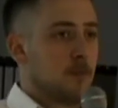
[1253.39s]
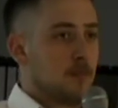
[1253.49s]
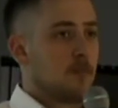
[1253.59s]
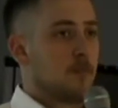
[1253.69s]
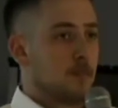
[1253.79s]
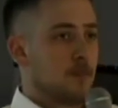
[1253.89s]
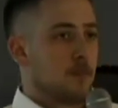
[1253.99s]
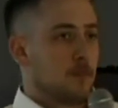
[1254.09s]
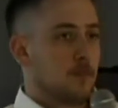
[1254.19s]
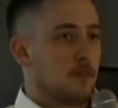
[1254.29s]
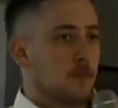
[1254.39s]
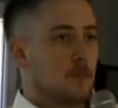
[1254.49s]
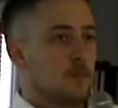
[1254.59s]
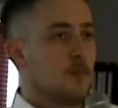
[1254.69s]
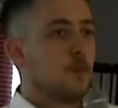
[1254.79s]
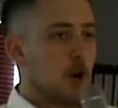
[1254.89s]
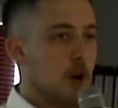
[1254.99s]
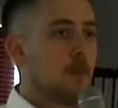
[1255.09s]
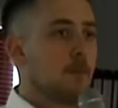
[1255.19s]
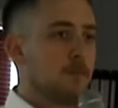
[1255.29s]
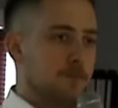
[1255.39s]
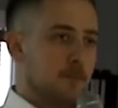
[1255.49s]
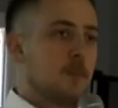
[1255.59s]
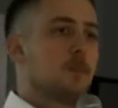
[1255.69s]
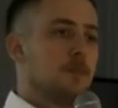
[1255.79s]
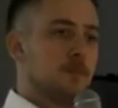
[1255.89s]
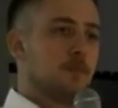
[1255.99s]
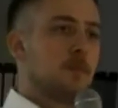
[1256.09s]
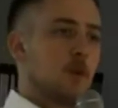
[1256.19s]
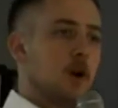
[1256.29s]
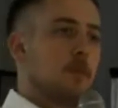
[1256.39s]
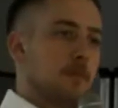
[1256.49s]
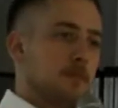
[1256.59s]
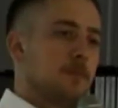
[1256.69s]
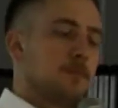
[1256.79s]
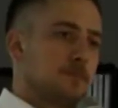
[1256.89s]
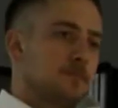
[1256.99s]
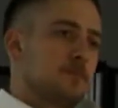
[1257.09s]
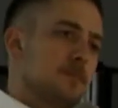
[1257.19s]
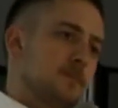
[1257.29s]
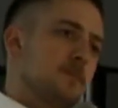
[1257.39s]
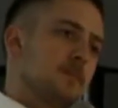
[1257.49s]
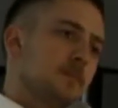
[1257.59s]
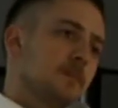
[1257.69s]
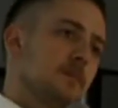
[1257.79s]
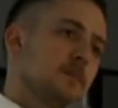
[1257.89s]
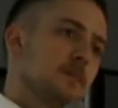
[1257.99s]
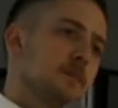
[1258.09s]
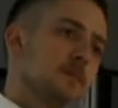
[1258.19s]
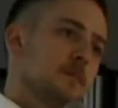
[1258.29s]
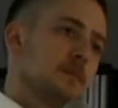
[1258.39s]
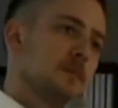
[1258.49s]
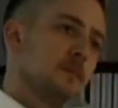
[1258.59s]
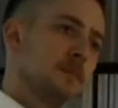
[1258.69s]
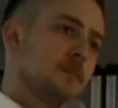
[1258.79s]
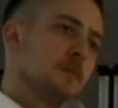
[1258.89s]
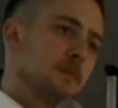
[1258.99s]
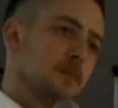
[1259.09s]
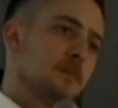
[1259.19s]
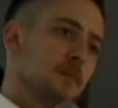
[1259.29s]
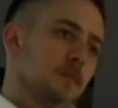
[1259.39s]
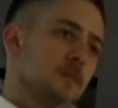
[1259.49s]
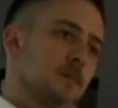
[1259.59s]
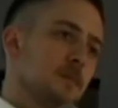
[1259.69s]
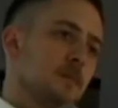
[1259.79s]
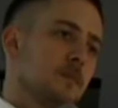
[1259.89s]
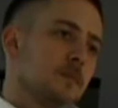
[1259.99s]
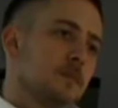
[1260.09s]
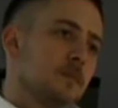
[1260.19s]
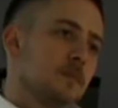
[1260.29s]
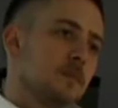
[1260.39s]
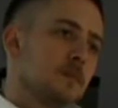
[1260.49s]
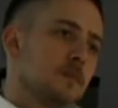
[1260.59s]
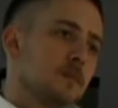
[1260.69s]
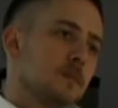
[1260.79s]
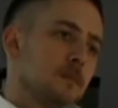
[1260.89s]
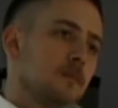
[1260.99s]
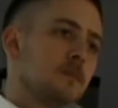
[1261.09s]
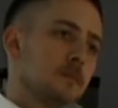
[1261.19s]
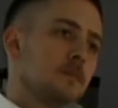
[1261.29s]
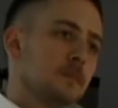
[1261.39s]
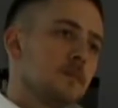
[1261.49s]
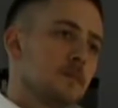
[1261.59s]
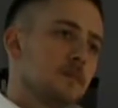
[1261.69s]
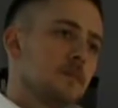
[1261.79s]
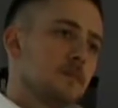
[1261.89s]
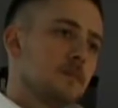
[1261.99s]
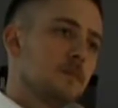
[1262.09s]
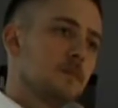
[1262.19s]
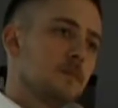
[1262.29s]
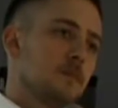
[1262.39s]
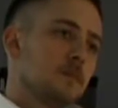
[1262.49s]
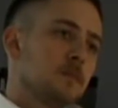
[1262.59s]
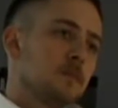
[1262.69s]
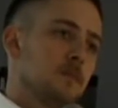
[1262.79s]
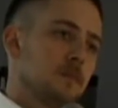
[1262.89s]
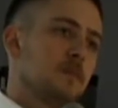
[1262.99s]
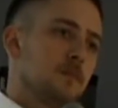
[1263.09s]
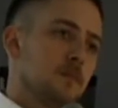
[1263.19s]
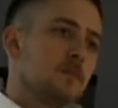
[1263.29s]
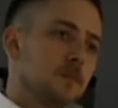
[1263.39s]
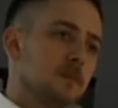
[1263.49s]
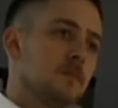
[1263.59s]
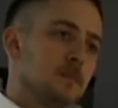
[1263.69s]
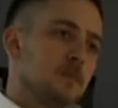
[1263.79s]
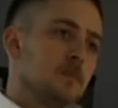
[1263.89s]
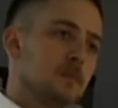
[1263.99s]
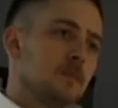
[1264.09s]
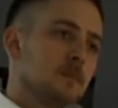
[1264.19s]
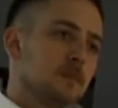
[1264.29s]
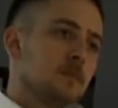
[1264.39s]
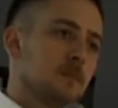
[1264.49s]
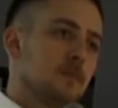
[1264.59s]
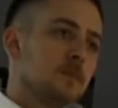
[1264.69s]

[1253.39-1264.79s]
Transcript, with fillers: there's generic forms also. Right. Besides publishing. Right. I mean, there's one, uh, for example, Myers thirty-two dollars, you got something at Walgreens, is, uh, generic nineteen dollars for a thirty-day